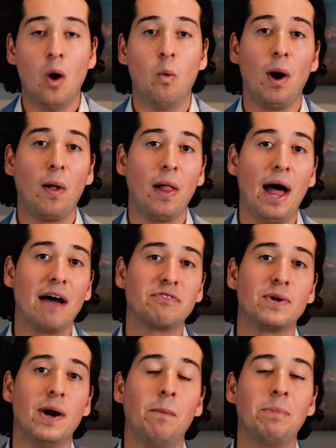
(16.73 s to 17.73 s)
Well,
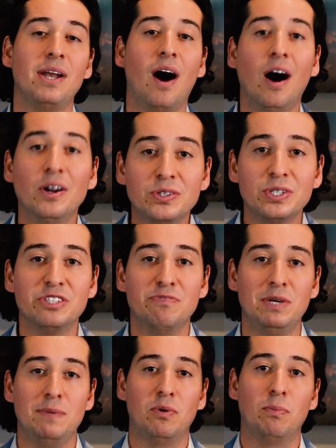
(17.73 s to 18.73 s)
after helping hundreds of
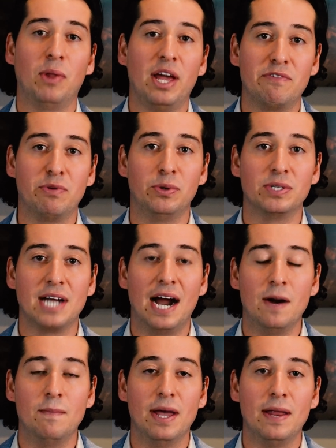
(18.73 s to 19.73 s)
people plan for
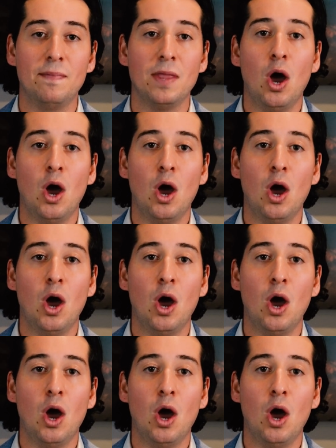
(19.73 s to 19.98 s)
retirement,